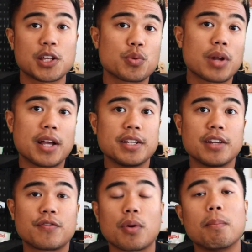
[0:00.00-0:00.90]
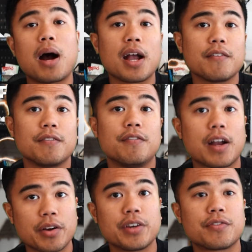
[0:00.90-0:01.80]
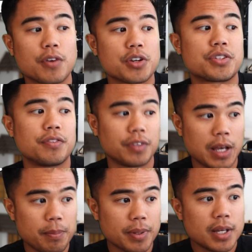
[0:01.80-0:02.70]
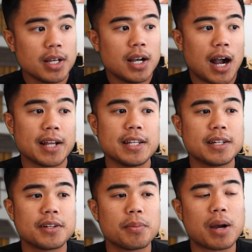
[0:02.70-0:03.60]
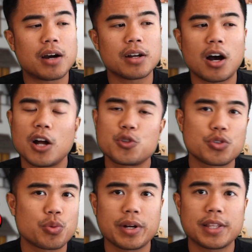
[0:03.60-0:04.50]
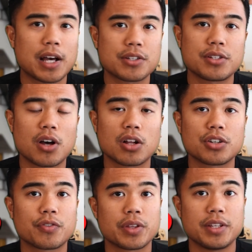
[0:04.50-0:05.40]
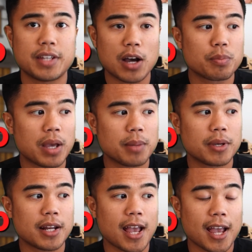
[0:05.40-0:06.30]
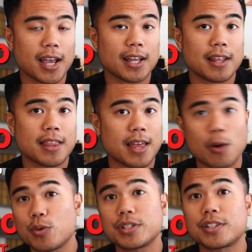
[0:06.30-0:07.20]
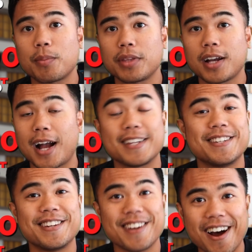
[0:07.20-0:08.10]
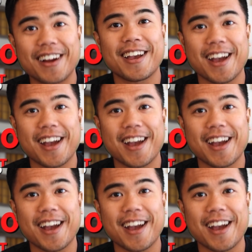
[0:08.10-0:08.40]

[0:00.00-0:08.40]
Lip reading: That's what I did for my very first flip. I needed about $120,000 for the down payment, and that was something I did not